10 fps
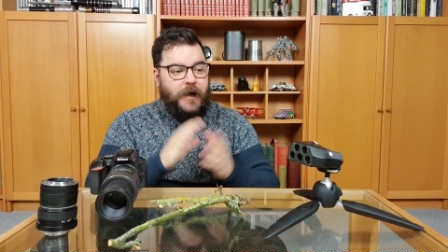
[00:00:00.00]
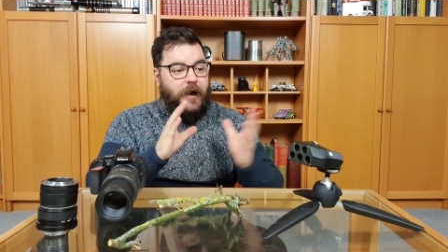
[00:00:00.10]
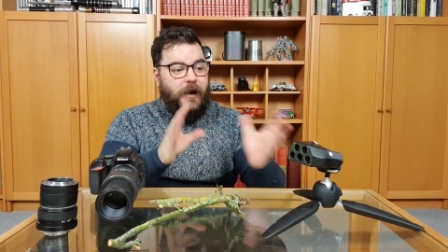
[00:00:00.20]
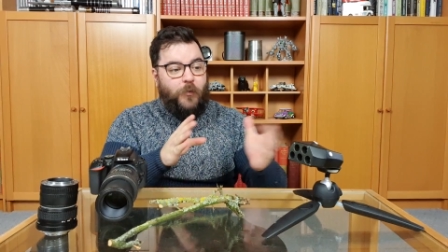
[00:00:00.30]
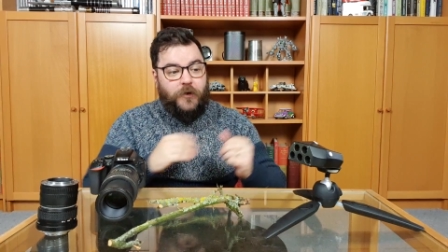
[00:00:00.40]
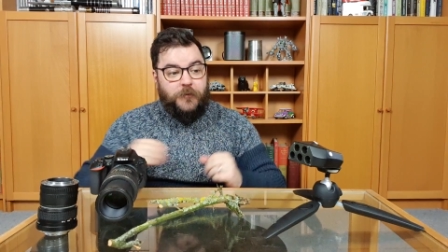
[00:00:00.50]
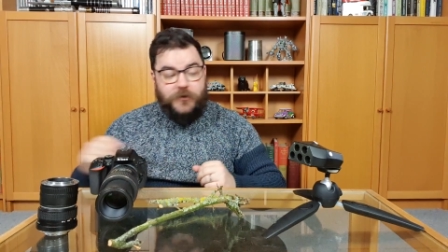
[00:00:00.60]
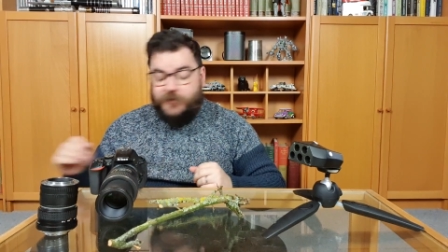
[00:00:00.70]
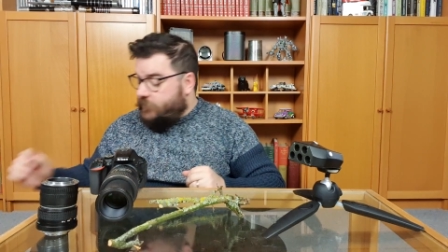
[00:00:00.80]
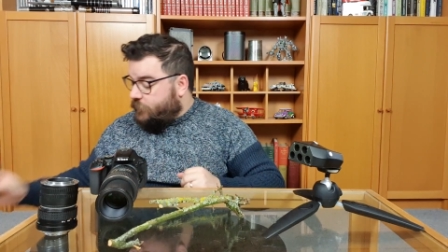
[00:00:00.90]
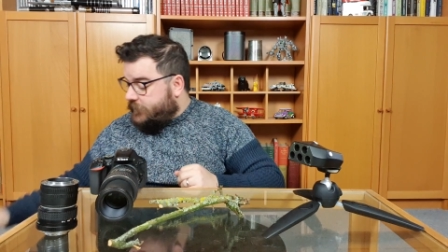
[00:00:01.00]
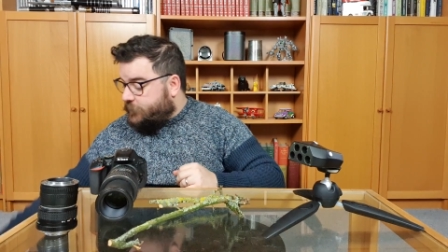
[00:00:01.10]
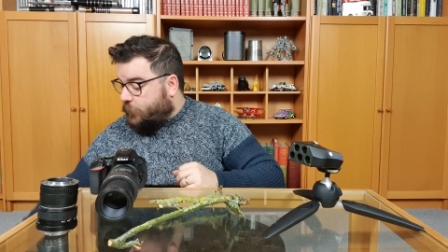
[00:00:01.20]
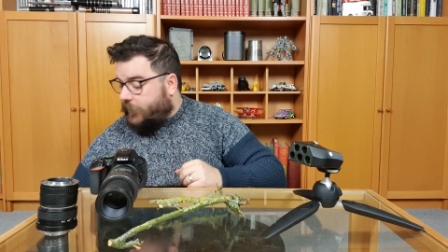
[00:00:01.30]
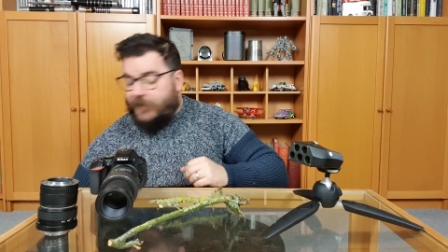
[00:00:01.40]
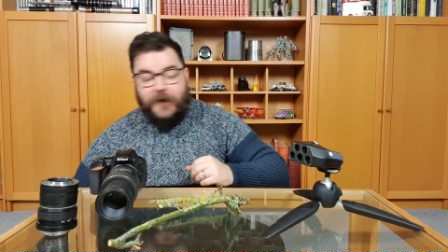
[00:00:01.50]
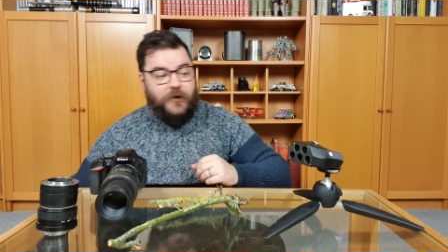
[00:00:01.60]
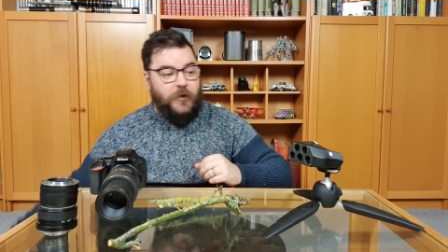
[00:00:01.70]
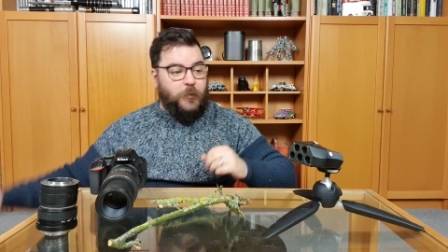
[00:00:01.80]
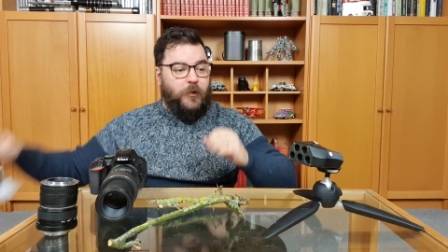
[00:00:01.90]
Uh, what I'm going to do is plug in a
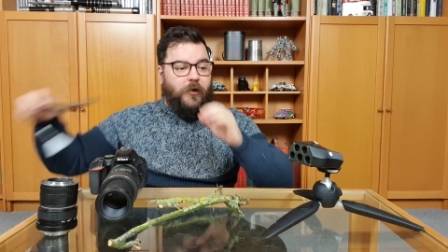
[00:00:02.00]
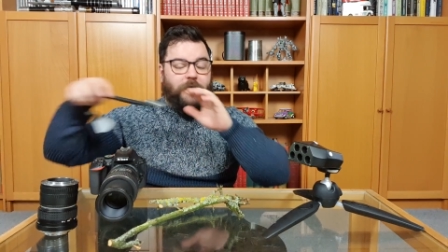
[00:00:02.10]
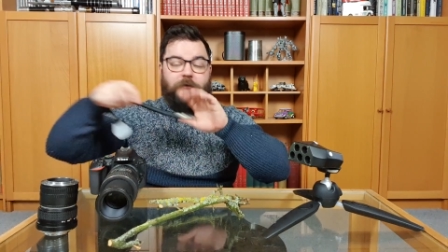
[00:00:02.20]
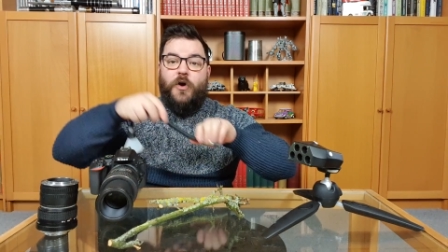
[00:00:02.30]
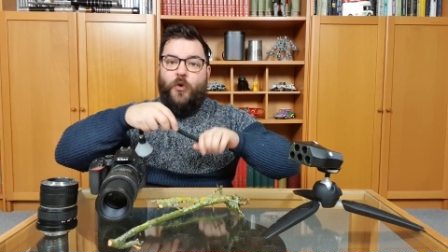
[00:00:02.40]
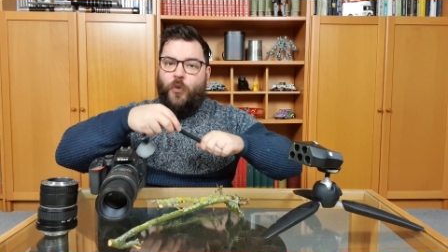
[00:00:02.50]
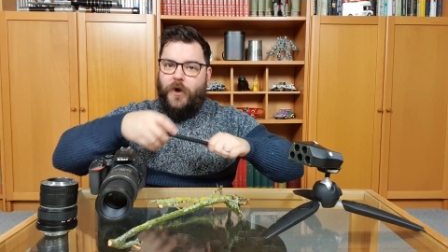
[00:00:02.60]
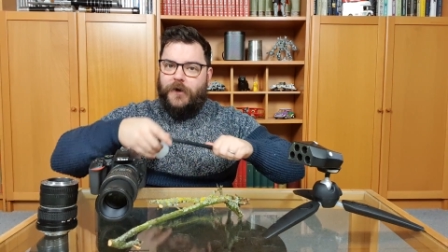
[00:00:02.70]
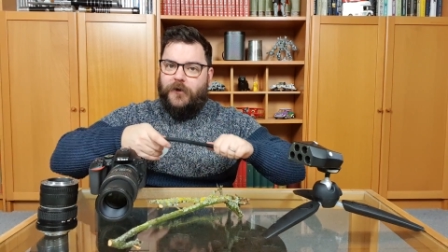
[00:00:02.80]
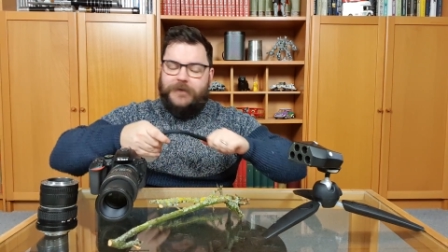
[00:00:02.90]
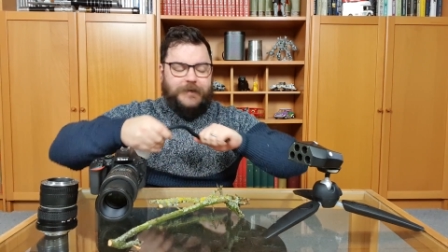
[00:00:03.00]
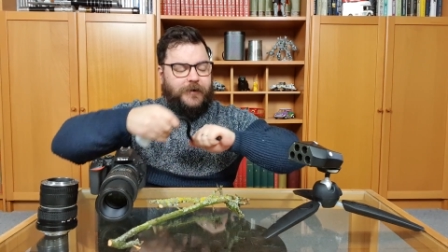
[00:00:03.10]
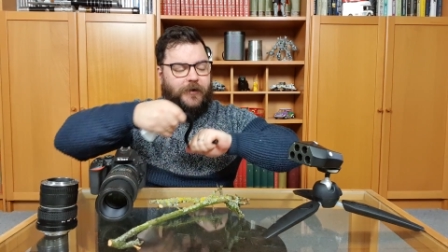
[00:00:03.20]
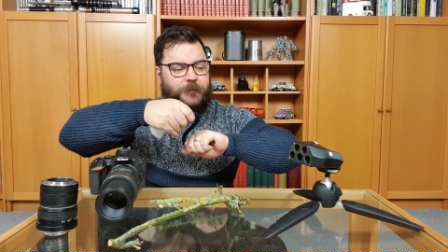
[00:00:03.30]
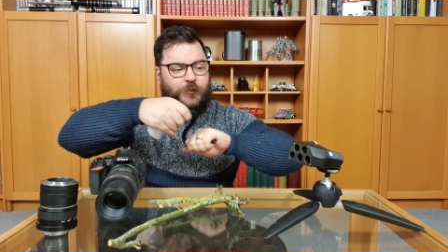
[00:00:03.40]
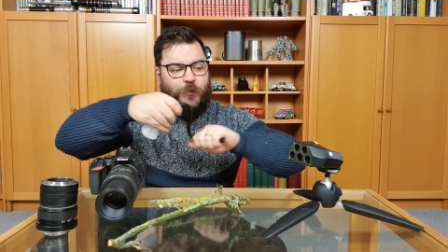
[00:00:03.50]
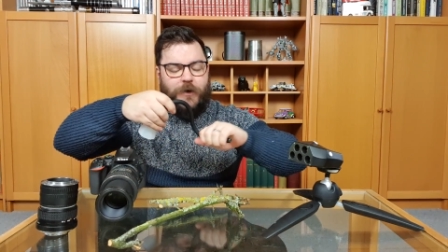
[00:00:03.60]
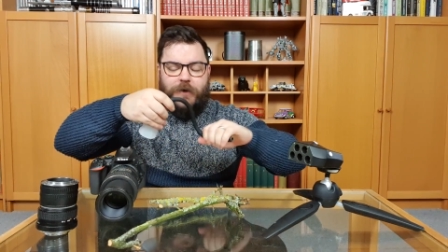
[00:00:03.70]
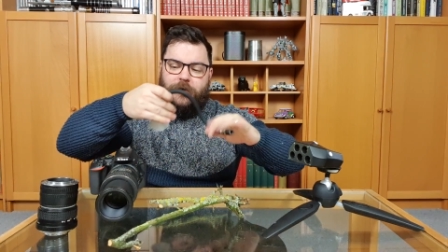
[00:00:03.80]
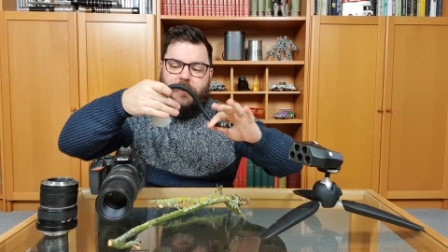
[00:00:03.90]
couple of white lighting arms
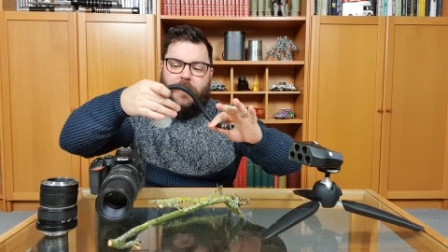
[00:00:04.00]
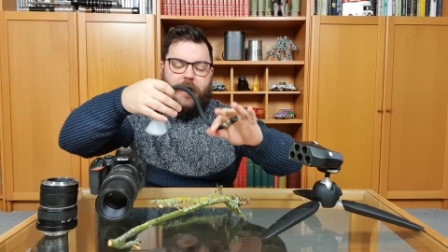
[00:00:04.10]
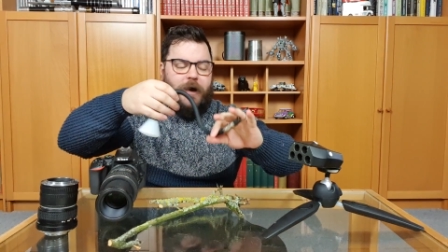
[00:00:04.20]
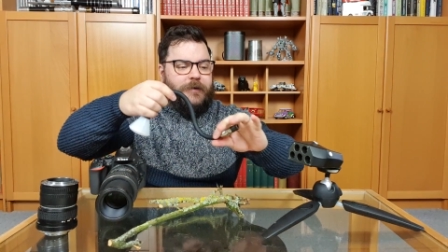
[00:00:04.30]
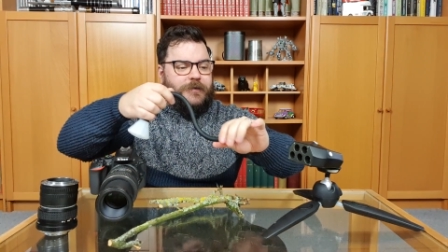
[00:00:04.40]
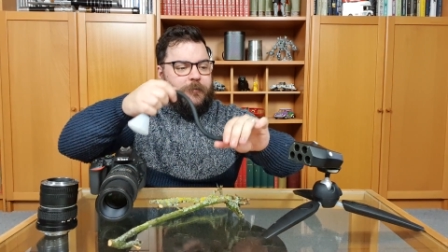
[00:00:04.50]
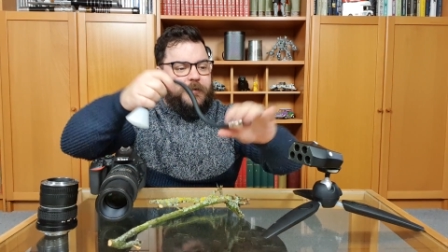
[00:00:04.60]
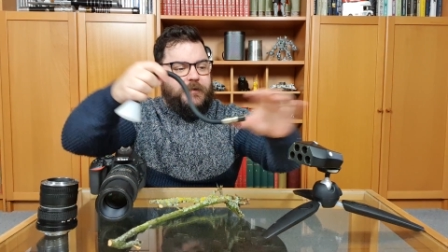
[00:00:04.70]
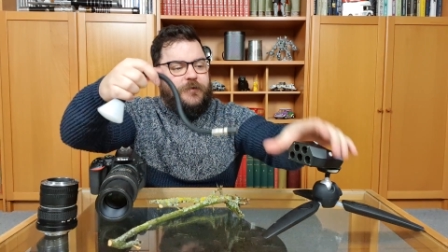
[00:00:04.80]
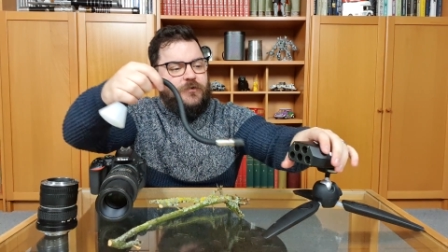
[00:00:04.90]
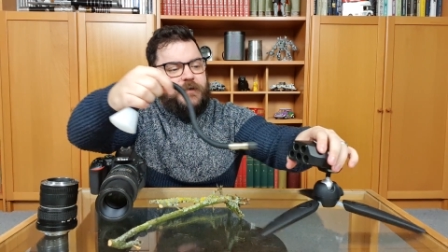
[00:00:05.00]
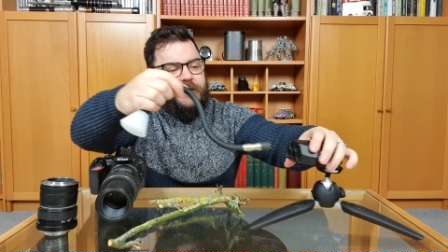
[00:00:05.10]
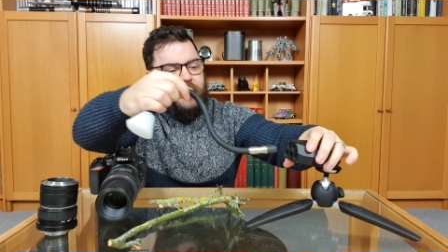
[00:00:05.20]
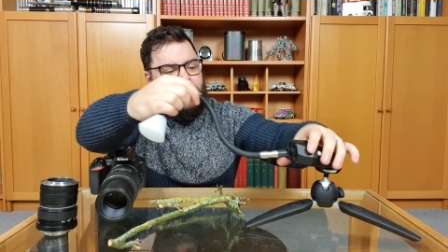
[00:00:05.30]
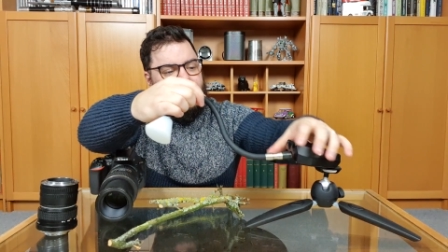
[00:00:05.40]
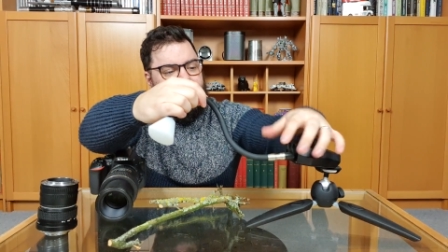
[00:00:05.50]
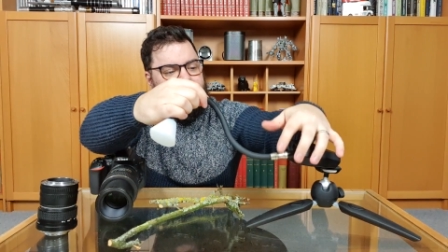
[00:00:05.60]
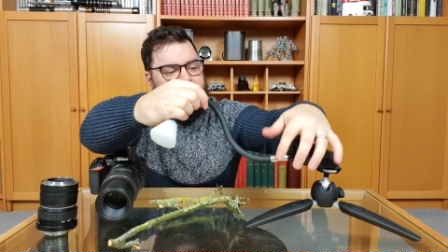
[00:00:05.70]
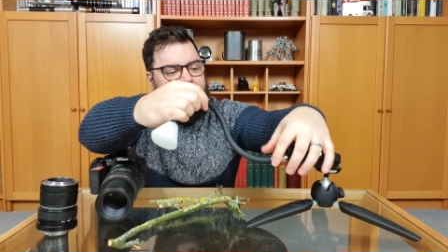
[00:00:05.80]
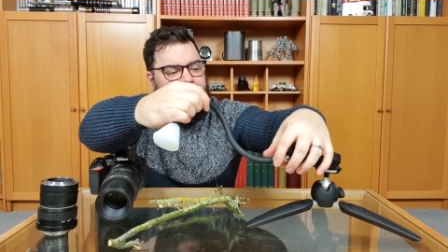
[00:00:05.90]
with uh, some diffusers on the end,